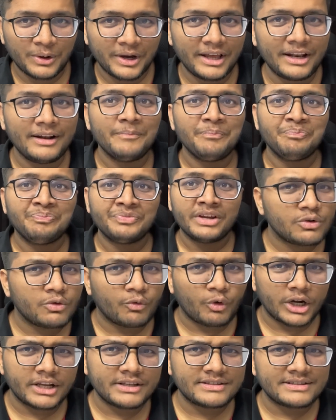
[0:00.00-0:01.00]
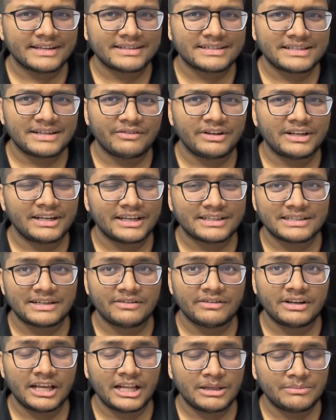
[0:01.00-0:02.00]
Goyal. So what is Next Level?
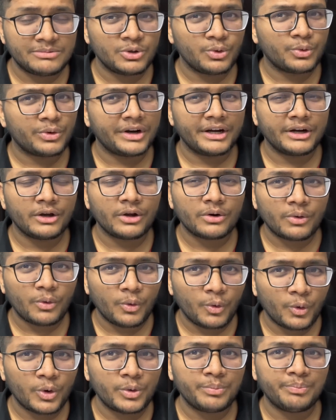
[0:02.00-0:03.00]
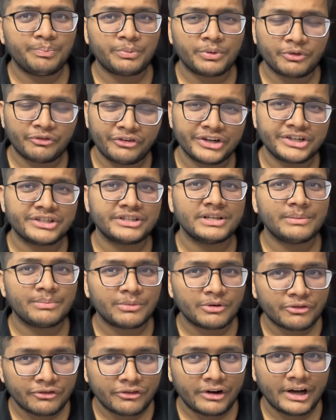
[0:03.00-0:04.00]
Next Level helps you create your own
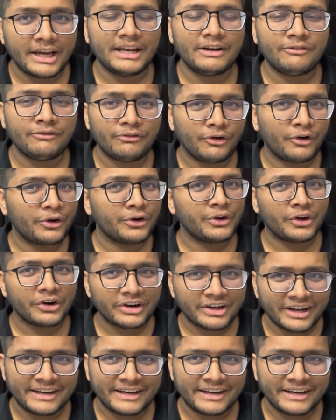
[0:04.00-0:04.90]
professional profile for your